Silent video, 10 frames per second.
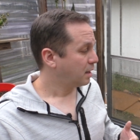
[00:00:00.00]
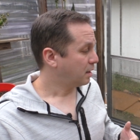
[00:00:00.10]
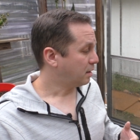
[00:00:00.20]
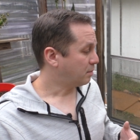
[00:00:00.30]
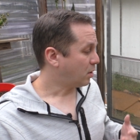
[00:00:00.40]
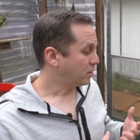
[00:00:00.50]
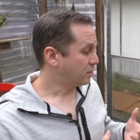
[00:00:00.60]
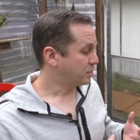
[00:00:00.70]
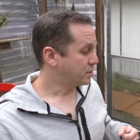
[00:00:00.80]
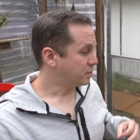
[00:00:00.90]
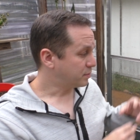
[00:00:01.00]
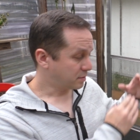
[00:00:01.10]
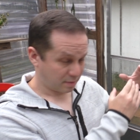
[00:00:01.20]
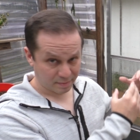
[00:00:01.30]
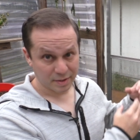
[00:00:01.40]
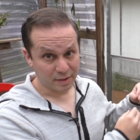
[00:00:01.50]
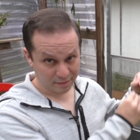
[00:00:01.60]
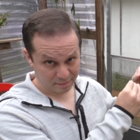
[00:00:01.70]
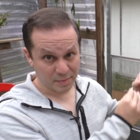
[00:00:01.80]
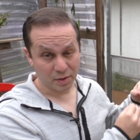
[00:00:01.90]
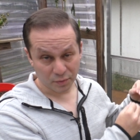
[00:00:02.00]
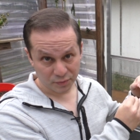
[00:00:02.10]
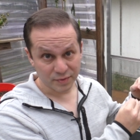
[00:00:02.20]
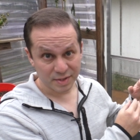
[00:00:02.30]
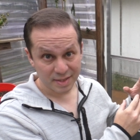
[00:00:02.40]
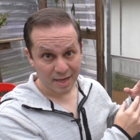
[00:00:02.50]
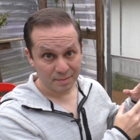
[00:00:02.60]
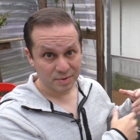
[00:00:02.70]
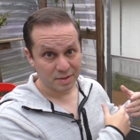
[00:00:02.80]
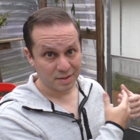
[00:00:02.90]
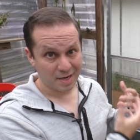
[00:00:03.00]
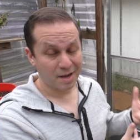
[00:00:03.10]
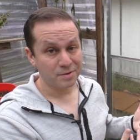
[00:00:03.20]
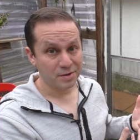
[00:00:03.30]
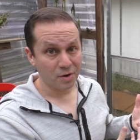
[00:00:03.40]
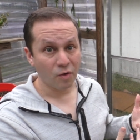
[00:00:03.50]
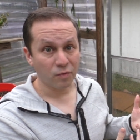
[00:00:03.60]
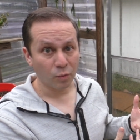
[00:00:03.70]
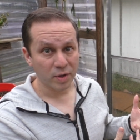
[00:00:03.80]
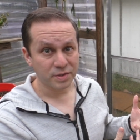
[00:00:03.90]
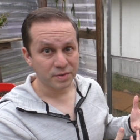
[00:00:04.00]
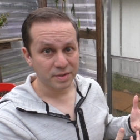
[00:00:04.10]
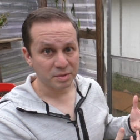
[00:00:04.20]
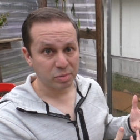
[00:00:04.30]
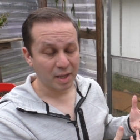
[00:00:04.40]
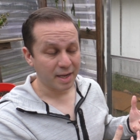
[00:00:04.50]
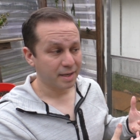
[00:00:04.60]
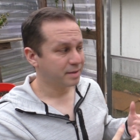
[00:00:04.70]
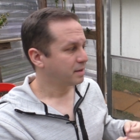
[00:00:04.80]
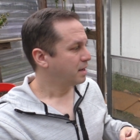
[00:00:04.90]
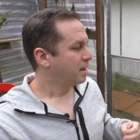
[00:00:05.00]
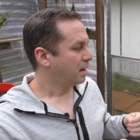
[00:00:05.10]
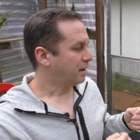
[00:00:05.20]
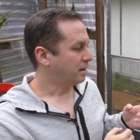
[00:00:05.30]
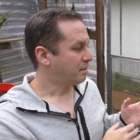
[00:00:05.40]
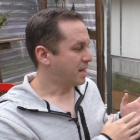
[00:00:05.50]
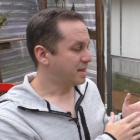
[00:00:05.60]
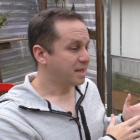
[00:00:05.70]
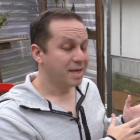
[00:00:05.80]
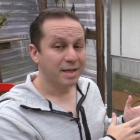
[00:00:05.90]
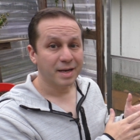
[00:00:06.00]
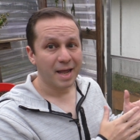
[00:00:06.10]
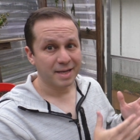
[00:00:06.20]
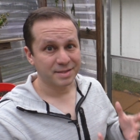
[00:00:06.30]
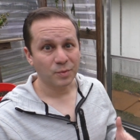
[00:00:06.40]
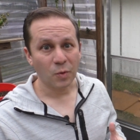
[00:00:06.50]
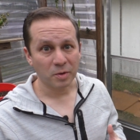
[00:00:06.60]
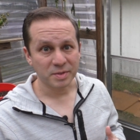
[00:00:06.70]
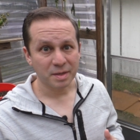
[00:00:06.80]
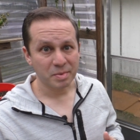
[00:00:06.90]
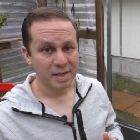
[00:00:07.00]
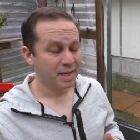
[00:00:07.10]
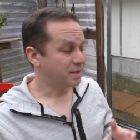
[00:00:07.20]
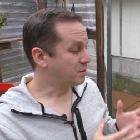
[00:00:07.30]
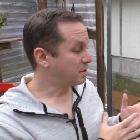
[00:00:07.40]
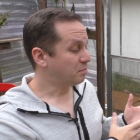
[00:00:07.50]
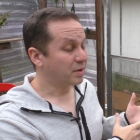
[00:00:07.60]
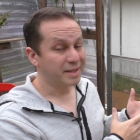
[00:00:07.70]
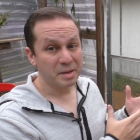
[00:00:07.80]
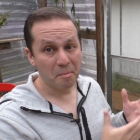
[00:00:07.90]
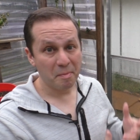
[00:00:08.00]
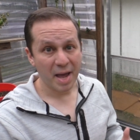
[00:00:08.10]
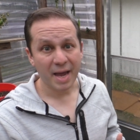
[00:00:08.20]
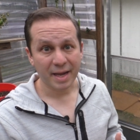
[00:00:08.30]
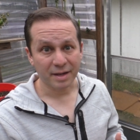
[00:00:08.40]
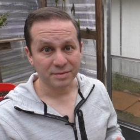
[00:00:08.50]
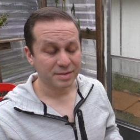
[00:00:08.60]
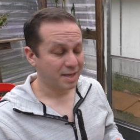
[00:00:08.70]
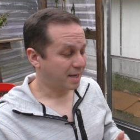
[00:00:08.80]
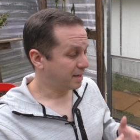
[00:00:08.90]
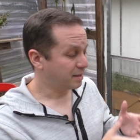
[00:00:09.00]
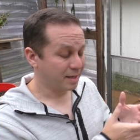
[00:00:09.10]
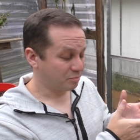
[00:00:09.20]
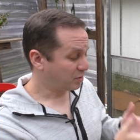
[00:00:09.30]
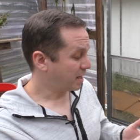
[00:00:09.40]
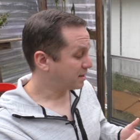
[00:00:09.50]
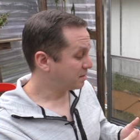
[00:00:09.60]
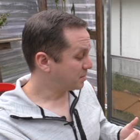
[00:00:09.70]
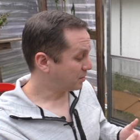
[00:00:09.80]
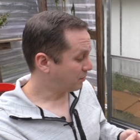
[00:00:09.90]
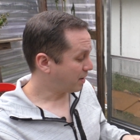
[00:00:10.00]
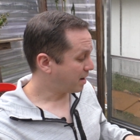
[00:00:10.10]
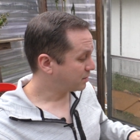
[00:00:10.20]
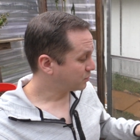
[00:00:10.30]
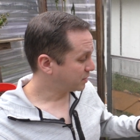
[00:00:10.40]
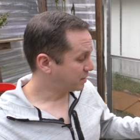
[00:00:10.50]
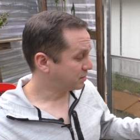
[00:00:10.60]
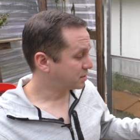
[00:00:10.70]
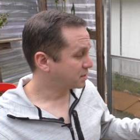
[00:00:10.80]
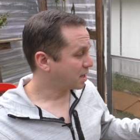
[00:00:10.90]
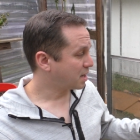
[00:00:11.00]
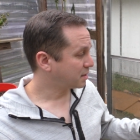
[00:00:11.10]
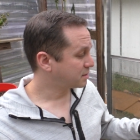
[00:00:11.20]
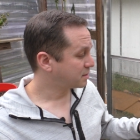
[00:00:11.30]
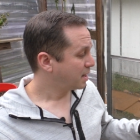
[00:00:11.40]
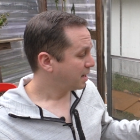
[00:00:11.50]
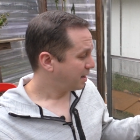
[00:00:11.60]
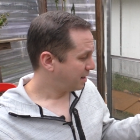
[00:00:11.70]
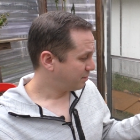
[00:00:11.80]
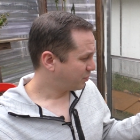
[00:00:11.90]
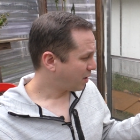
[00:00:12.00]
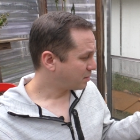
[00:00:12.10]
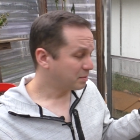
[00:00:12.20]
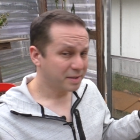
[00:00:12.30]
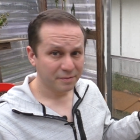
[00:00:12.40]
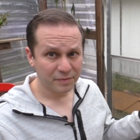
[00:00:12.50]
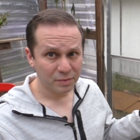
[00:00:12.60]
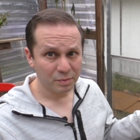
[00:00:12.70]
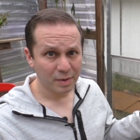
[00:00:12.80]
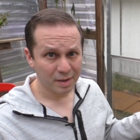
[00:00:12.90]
All you would do is I'm gonna go through the steps on how you can overwinter this plant, and then as it warms up again you can bring them back outside and plant them in the ground with their stalks and probably a few